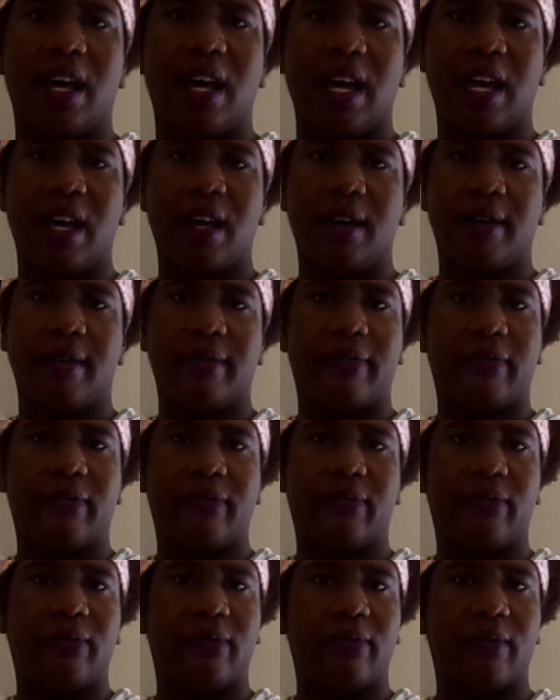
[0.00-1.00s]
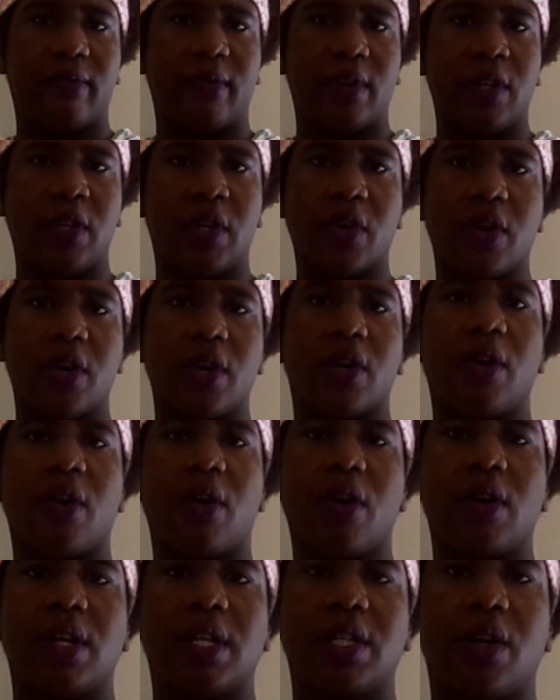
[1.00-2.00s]
If you're a
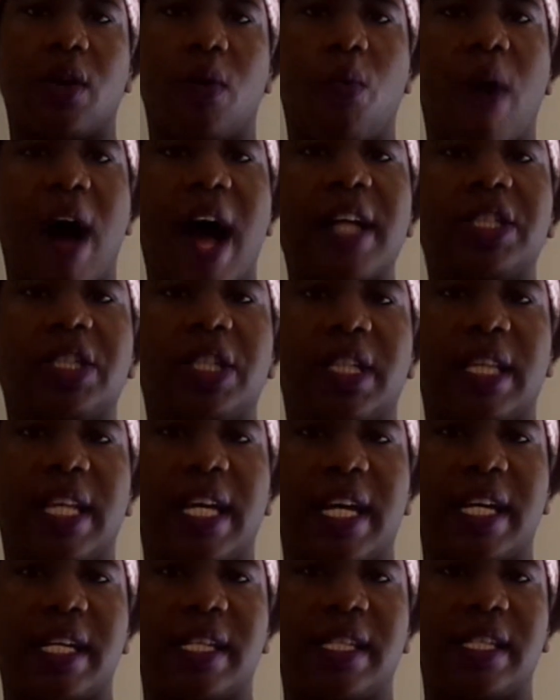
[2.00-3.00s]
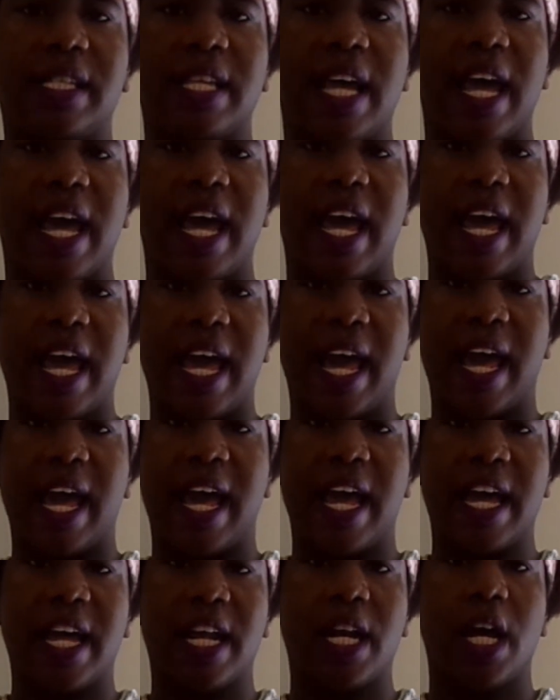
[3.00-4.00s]
girl and you're watching this
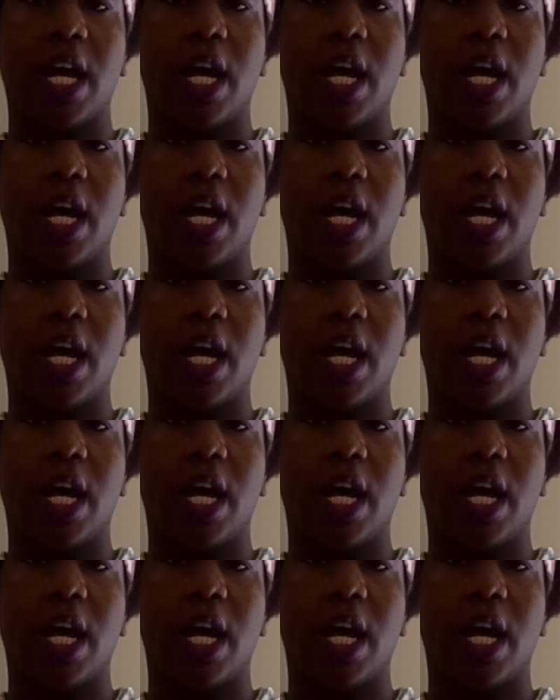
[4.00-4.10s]
and